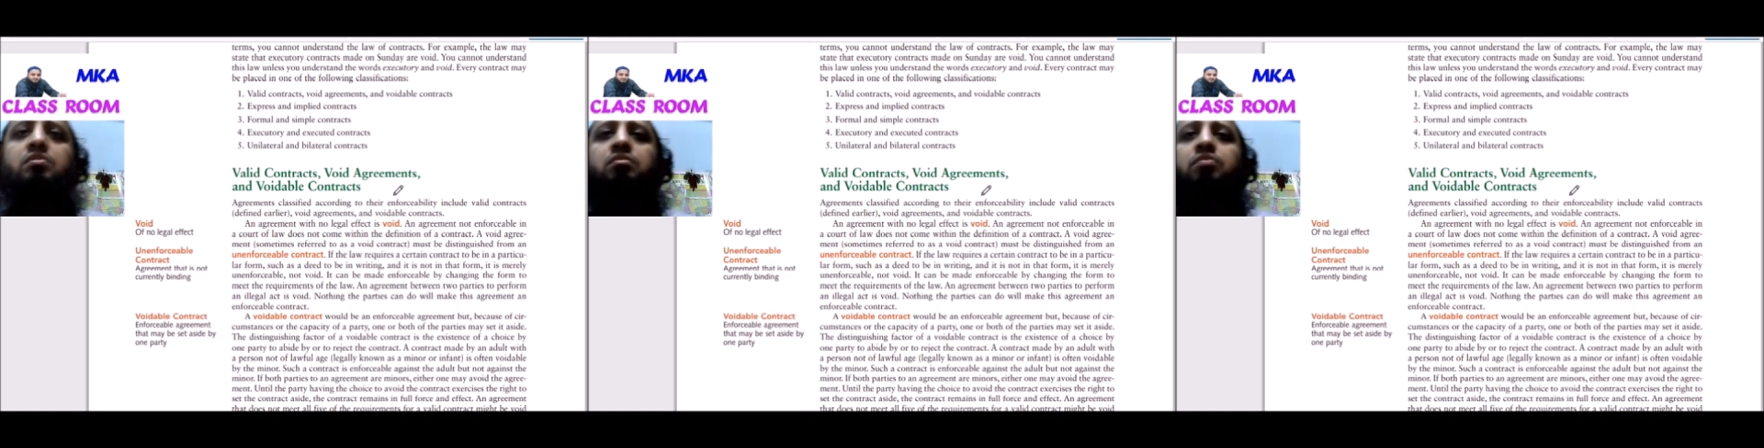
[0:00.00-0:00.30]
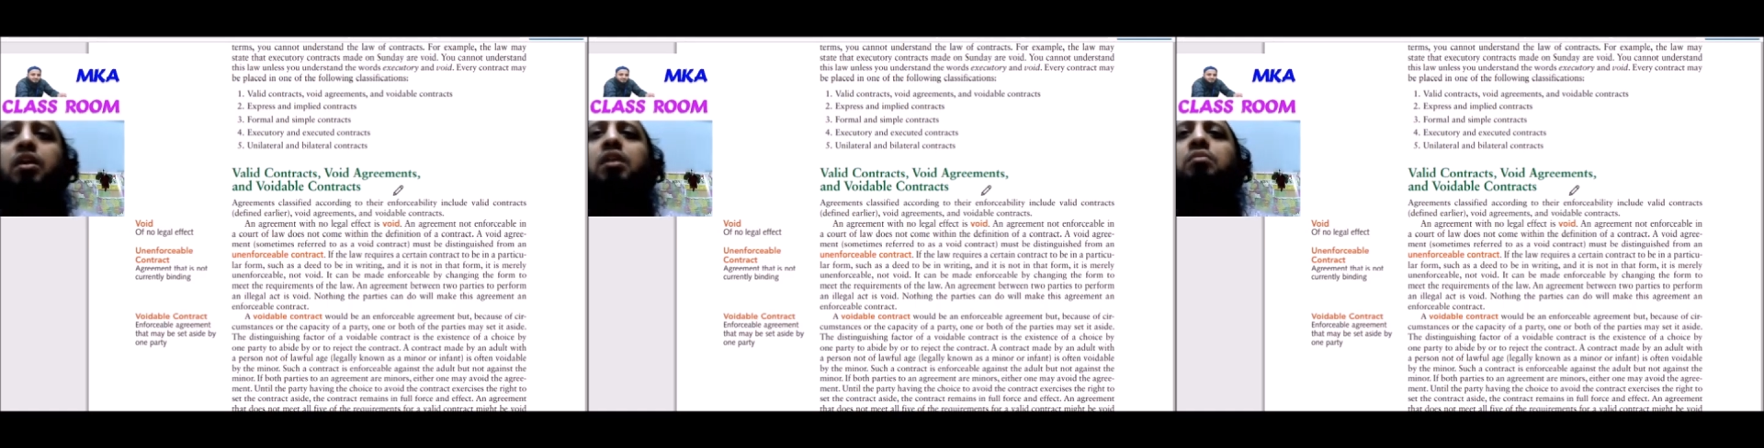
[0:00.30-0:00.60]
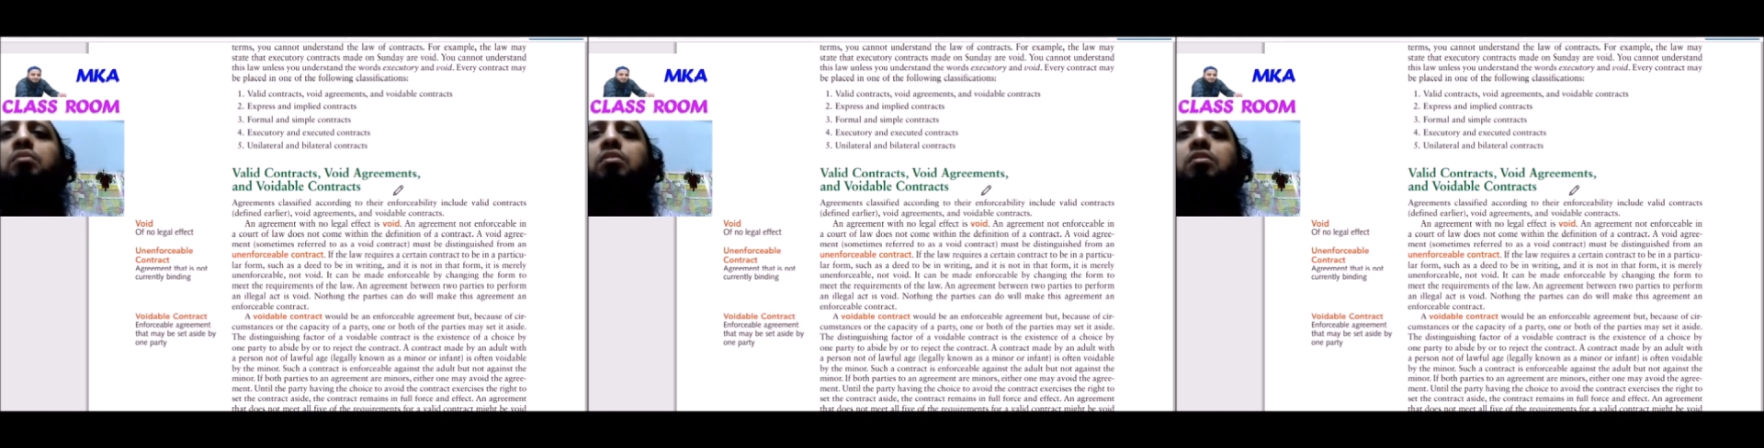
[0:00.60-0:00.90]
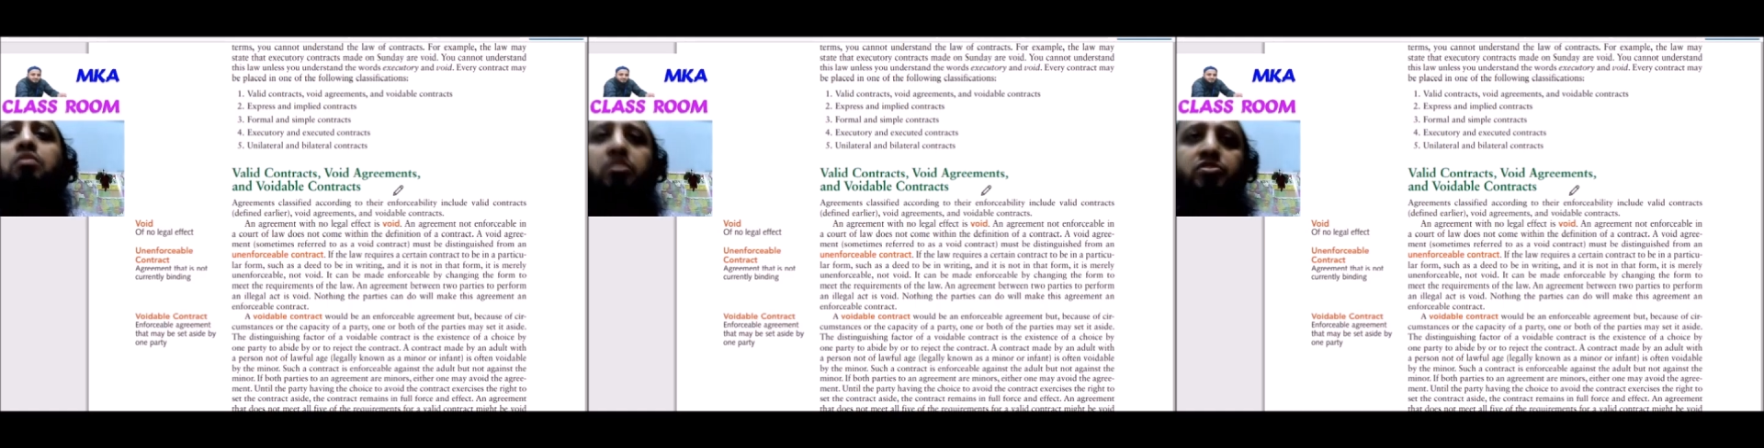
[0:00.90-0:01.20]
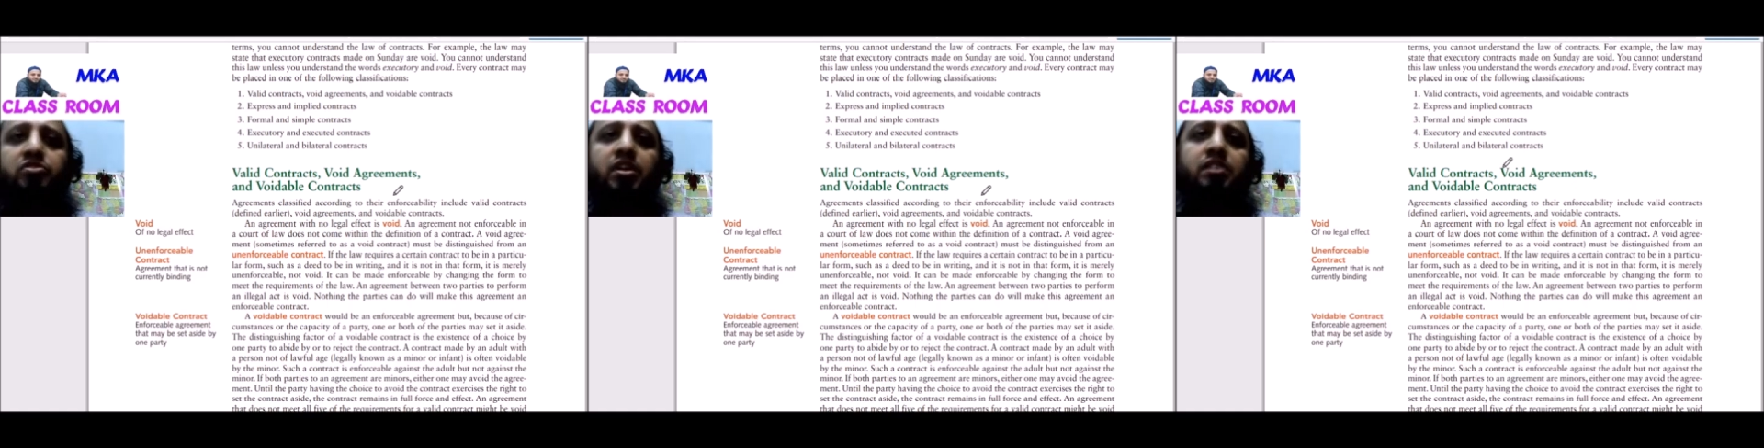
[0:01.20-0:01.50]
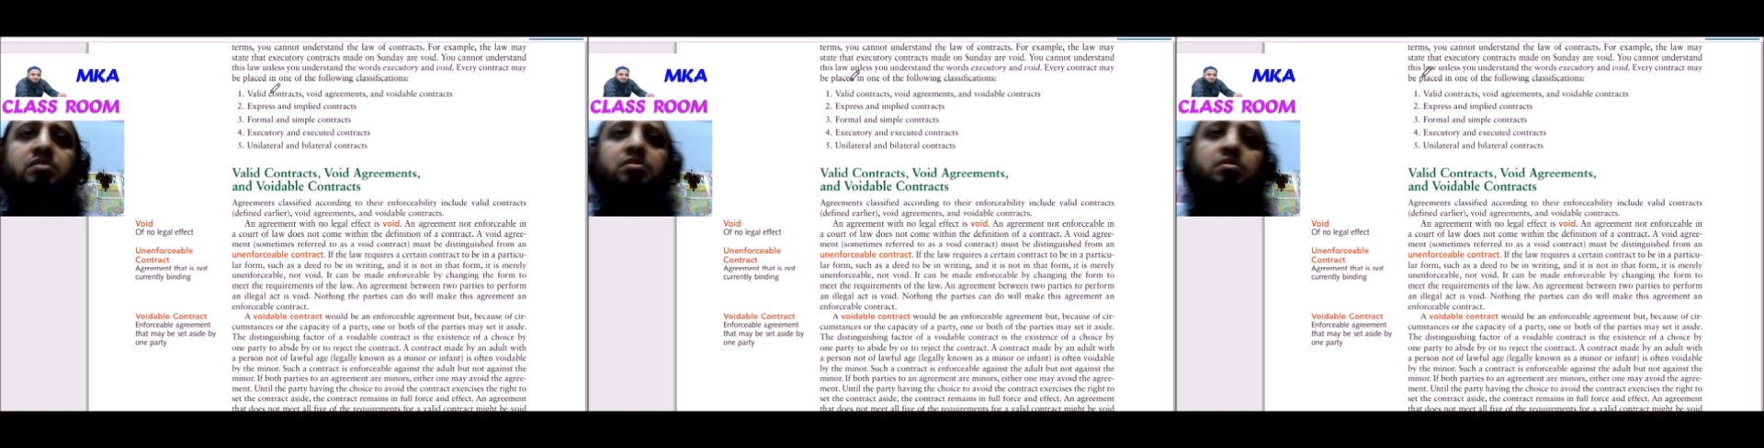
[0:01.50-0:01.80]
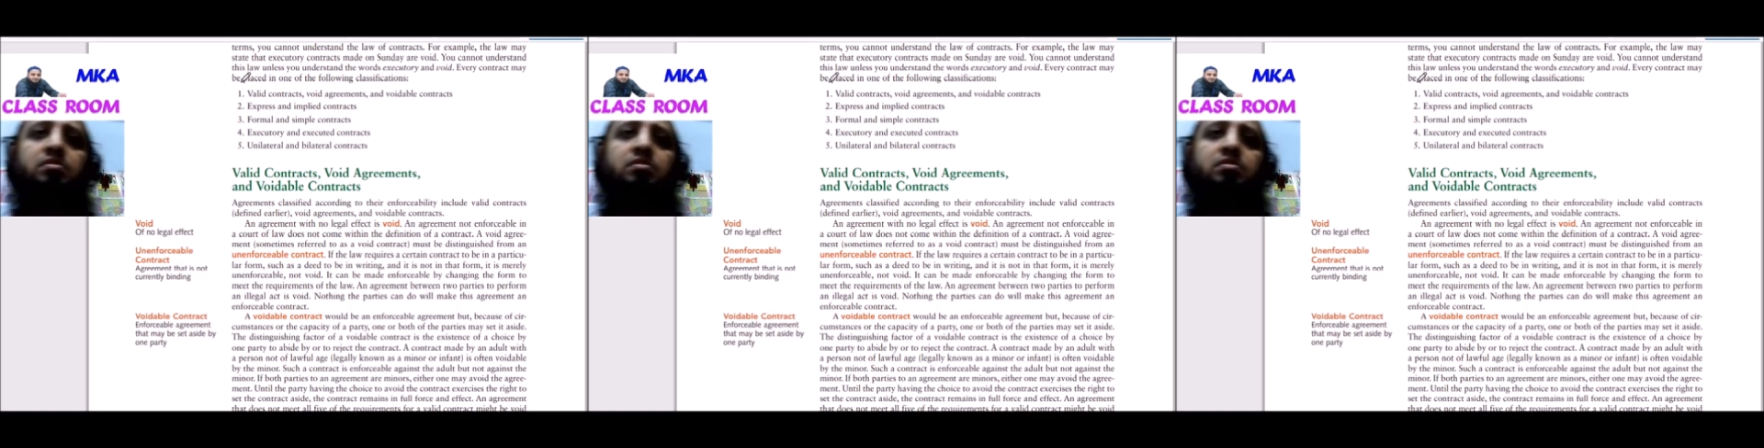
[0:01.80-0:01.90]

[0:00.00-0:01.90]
voidable contracts,